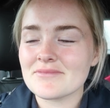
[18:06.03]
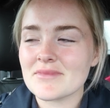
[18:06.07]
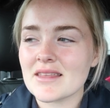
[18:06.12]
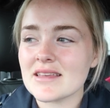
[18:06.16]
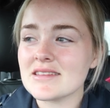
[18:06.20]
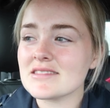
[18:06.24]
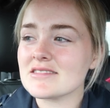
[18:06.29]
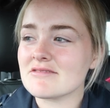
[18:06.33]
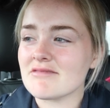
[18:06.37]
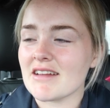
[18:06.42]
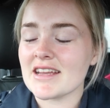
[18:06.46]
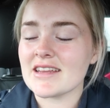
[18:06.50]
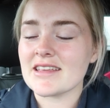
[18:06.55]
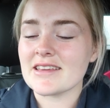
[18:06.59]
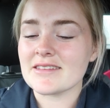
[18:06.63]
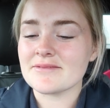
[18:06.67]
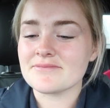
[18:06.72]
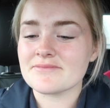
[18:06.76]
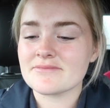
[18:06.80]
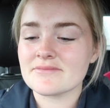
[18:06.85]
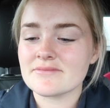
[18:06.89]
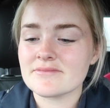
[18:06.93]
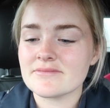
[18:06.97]
It's
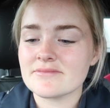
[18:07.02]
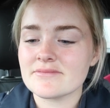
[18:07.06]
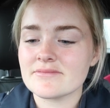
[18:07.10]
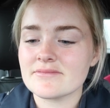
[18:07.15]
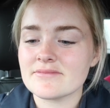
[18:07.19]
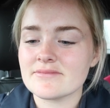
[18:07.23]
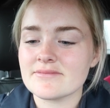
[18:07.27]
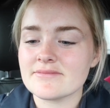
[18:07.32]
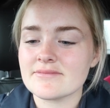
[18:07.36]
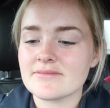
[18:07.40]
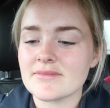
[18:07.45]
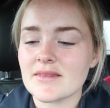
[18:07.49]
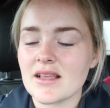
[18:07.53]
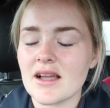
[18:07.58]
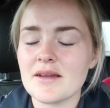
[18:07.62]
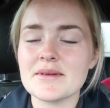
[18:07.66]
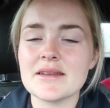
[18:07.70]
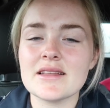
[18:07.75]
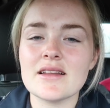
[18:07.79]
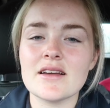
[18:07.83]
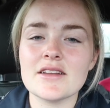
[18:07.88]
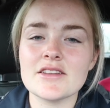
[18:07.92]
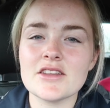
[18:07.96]
raining. I
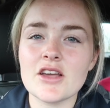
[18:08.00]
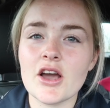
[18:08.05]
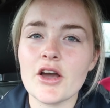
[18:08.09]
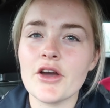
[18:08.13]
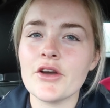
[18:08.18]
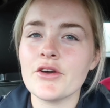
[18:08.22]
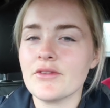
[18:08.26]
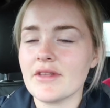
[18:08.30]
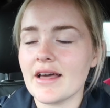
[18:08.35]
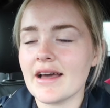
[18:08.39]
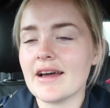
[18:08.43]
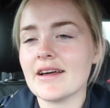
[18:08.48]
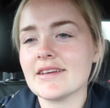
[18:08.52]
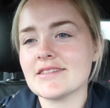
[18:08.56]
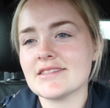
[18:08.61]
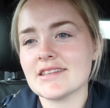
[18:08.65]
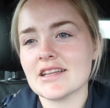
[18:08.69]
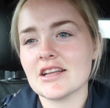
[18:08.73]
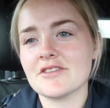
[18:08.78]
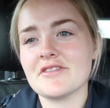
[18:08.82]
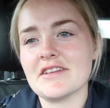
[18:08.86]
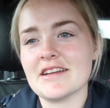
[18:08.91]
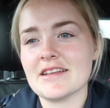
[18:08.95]
mean, I know that I
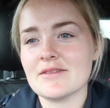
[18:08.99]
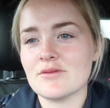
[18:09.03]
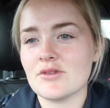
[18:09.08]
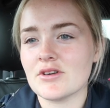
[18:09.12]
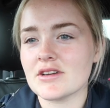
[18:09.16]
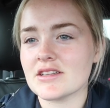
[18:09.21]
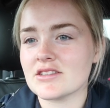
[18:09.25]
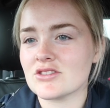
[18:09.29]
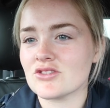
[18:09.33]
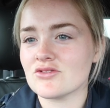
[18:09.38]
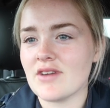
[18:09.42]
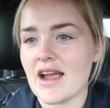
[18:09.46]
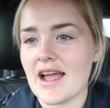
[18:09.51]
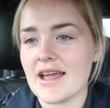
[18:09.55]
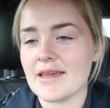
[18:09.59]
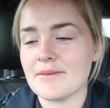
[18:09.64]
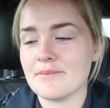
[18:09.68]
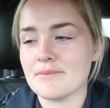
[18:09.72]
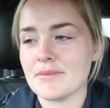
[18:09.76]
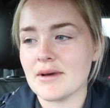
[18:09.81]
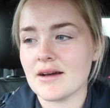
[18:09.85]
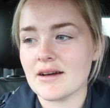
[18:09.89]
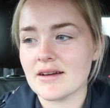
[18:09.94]
said I really wanted it to
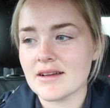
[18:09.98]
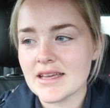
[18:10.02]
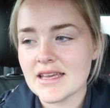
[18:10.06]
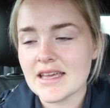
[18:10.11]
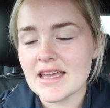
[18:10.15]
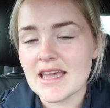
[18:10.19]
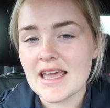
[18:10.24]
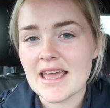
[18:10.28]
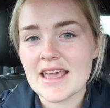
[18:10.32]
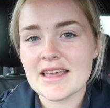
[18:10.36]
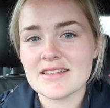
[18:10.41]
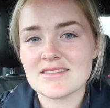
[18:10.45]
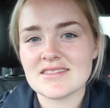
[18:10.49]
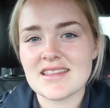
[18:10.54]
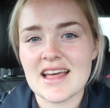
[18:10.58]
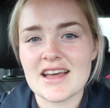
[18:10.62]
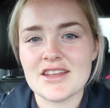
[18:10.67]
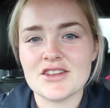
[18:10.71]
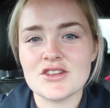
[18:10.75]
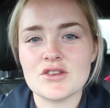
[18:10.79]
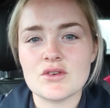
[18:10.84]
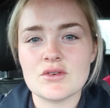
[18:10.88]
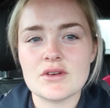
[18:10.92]
rain, but it's
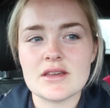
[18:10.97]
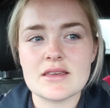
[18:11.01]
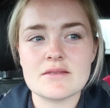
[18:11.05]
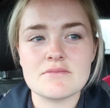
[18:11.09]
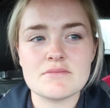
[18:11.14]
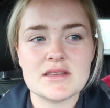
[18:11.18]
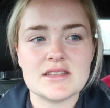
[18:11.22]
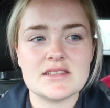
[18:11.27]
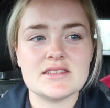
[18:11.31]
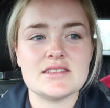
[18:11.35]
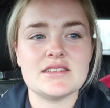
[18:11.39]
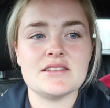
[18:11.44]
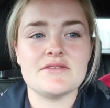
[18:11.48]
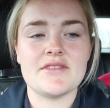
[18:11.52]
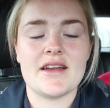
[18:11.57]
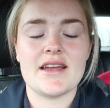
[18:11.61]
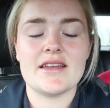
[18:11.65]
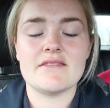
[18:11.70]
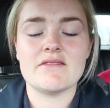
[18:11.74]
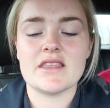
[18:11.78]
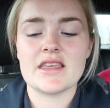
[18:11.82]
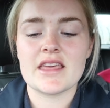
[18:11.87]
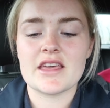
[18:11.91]
that annoying misty
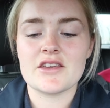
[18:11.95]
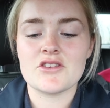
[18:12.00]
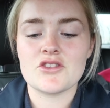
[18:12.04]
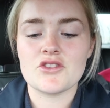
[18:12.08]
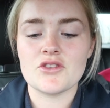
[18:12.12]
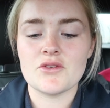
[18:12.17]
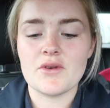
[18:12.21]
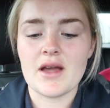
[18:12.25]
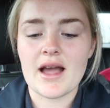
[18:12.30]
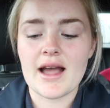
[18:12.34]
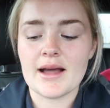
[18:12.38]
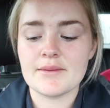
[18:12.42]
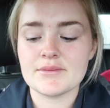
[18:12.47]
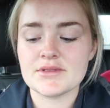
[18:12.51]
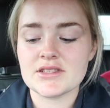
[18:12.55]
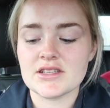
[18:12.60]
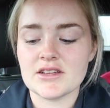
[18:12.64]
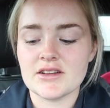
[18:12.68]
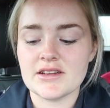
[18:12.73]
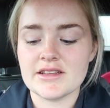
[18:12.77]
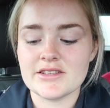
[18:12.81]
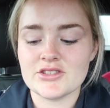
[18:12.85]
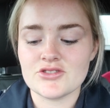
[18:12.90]
rain that gets you
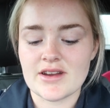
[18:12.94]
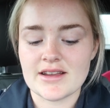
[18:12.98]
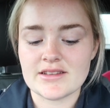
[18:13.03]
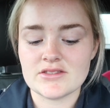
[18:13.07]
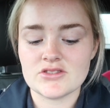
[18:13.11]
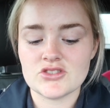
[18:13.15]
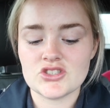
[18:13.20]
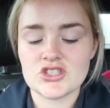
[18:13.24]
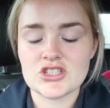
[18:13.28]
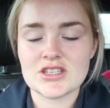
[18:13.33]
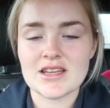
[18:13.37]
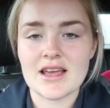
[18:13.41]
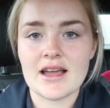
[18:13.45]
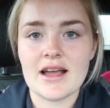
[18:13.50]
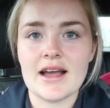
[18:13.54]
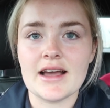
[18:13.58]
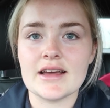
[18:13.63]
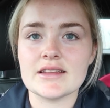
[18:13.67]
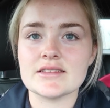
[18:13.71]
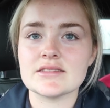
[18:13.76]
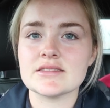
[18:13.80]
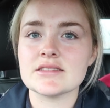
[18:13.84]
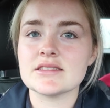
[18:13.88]
absolutely drenched,
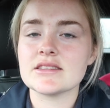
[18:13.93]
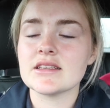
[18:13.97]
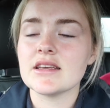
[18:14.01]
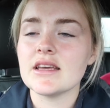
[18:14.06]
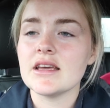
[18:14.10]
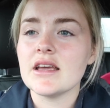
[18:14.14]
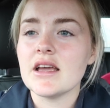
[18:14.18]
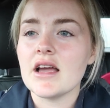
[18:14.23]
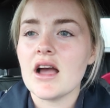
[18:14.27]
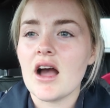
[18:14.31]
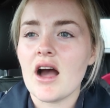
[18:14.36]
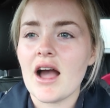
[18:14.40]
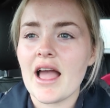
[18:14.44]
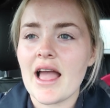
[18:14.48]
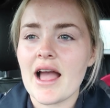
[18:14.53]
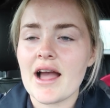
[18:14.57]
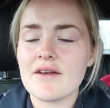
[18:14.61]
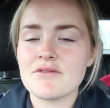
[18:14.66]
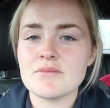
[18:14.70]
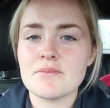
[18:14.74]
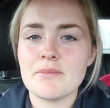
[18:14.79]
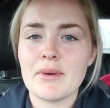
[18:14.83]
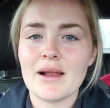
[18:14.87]
and I
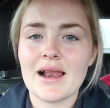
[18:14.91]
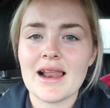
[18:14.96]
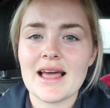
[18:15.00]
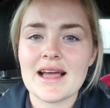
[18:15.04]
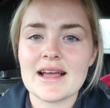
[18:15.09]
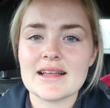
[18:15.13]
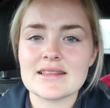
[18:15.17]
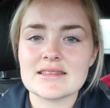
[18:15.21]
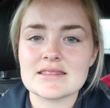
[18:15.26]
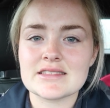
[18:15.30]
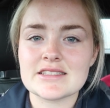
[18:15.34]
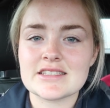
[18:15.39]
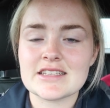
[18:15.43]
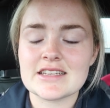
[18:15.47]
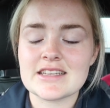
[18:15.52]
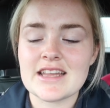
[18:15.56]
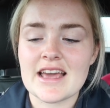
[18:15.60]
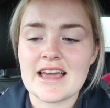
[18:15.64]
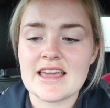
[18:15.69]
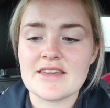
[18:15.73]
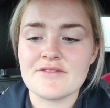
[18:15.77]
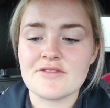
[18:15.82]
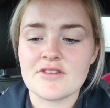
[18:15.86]
haven't planned
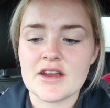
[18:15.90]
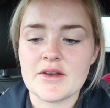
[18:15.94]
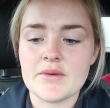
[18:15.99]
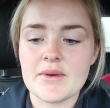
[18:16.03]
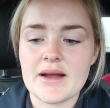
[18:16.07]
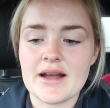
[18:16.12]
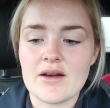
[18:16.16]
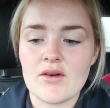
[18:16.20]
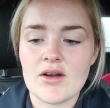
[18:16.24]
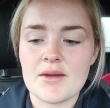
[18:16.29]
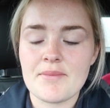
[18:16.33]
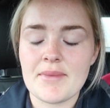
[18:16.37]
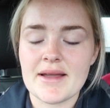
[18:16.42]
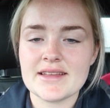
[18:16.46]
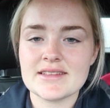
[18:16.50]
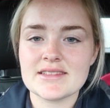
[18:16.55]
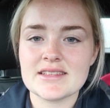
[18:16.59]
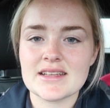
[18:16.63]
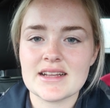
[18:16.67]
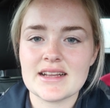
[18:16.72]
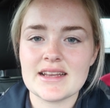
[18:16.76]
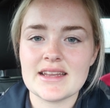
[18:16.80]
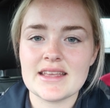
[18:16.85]
today very well. I
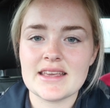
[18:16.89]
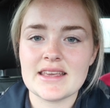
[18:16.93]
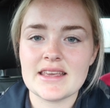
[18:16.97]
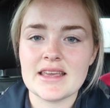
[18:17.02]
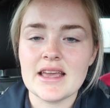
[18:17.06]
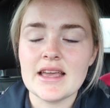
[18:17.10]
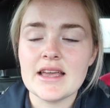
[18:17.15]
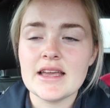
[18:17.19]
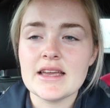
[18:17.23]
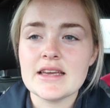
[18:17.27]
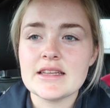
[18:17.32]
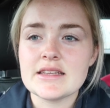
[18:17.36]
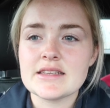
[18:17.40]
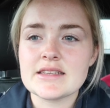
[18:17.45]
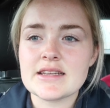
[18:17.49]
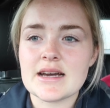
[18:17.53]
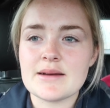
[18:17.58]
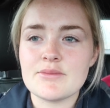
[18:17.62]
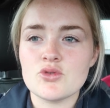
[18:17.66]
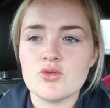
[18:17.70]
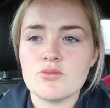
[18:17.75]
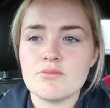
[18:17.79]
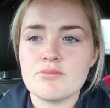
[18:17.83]
basically
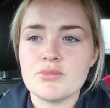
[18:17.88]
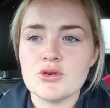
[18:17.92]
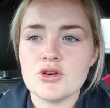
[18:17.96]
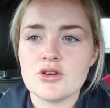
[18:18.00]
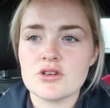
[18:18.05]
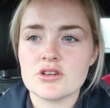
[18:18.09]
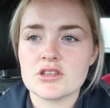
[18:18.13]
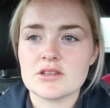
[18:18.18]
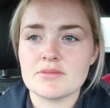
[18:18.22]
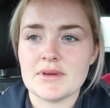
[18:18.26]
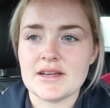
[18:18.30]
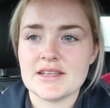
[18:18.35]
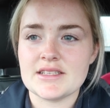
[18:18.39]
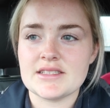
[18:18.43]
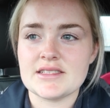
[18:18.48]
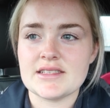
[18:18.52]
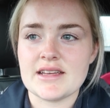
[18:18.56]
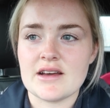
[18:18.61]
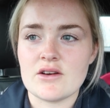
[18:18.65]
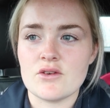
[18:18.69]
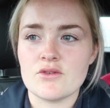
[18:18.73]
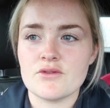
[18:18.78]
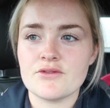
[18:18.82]
double booked
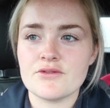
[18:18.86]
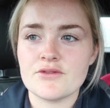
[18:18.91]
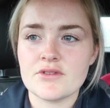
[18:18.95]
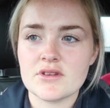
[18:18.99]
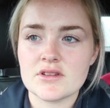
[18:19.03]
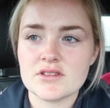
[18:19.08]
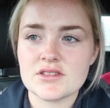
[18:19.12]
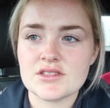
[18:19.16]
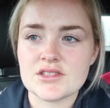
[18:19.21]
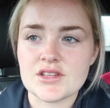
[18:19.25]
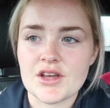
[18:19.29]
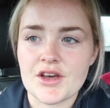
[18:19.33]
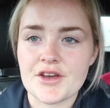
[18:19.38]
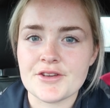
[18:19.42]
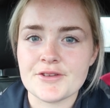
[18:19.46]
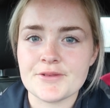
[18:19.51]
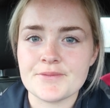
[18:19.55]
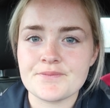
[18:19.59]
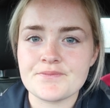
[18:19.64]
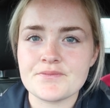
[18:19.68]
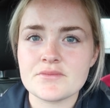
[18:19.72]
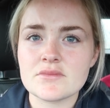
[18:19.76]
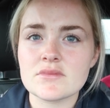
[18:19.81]
myself,
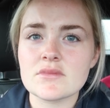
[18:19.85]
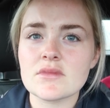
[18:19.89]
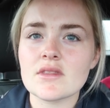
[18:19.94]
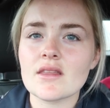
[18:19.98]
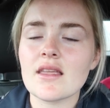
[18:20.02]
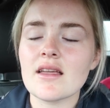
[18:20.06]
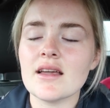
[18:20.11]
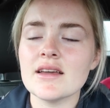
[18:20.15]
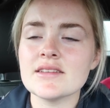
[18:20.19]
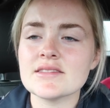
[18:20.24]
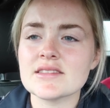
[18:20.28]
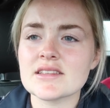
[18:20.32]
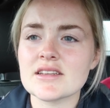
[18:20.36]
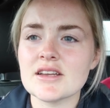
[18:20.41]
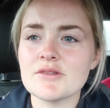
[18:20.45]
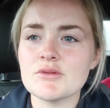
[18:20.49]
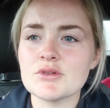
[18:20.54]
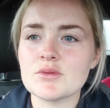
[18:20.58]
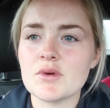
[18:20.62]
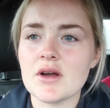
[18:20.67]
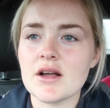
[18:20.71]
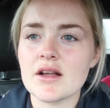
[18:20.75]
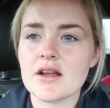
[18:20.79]
so I said I
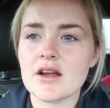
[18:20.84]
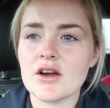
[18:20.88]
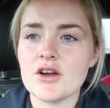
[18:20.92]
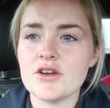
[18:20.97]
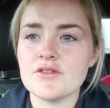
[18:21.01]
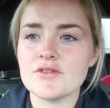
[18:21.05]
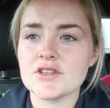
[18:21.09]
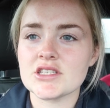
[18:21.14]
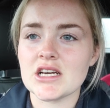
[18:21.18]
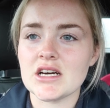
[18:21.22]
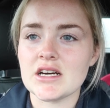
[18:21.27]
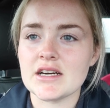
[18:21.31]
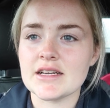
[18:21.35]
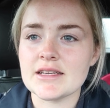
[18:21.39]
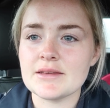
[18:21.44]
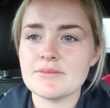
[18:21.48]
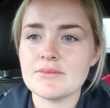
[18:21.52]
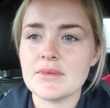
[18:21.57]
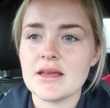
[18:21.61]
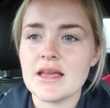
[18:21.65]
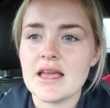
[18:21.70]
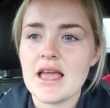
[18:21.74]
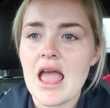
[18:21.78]
would work
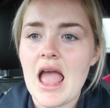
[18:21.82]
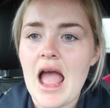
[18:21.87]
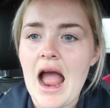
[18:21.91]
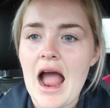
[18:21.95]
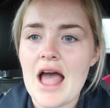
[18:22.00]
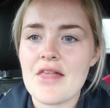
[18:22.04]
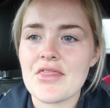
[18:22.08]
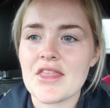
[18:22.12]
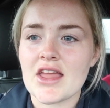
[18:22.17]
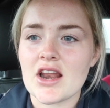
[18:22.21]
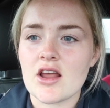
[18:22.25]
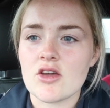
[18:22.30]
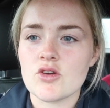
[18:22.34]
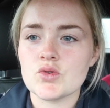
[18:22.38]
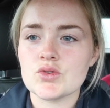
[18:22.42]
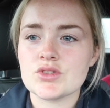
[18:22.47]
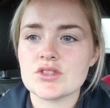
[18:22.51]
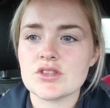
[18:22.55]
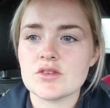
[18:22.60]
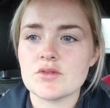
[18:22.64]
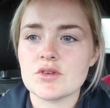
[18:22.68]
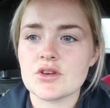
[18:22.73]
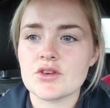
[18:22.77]
overtime, and then I
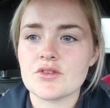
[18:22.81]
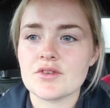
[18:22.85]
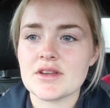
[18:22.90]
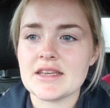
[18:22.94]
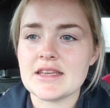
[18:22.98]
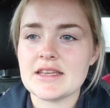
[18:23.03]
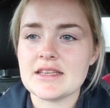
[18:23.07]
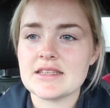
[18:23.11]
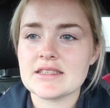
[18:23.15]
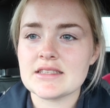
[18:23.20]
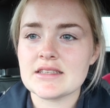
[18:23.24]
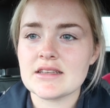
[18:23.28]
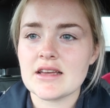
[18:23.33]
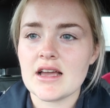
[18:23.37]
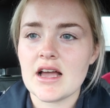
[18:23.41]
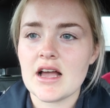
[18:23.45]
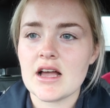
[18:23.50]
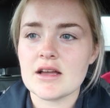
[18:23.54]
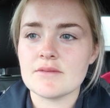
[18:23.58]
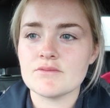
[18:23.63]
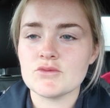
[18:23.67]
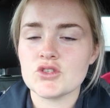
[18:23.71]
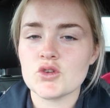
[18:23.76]
also agreed
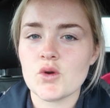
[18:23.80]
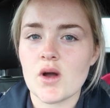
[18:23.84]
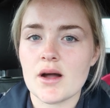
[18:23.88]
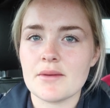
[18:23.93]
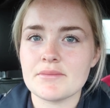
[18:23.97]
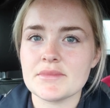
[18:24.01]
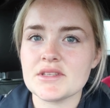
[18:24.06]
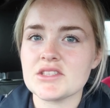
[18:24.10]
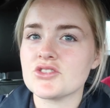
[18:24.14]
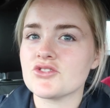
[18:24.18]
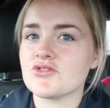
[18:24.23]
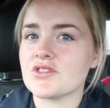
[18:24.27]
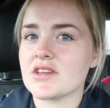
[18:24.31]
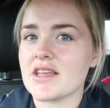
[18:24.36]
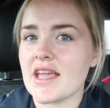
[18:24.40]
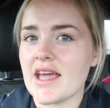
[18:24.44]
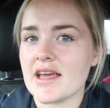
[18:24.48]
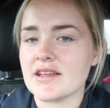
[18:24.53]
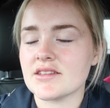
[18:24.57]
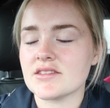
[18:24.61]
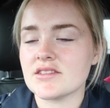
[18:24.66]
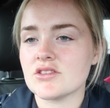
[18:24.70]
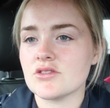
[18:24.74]
to our mystery
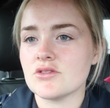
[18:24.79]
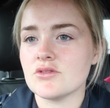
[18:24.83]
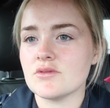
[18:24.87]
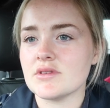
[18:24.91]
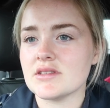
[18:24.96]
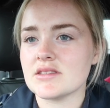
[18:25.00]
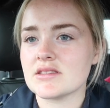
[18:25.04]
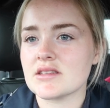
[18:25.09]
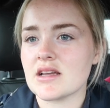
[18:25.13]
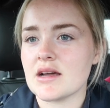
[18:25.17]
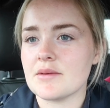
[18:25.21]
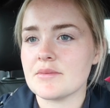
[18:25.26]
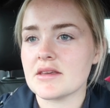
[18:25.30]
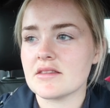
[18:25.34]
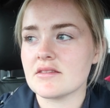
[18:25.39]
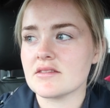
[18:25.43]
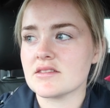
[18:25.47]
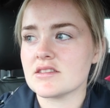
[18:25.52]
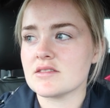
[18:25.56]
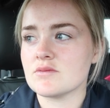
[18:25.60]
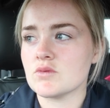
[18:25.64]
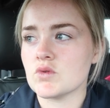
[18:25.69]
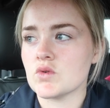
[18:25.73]
guest who is coming
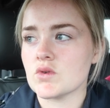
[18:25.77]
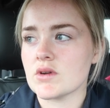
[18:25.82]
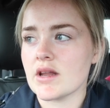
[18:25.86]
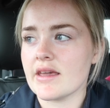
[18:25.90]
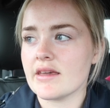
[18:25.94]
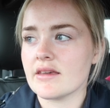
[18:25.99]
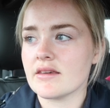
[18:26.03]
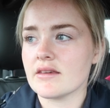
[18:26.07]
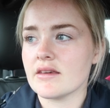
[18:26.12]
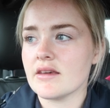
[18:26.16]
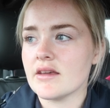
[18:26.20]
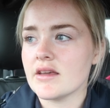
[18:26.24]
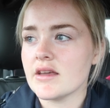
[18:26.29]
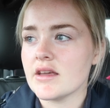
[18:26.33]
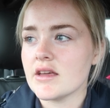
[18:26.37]
this morning.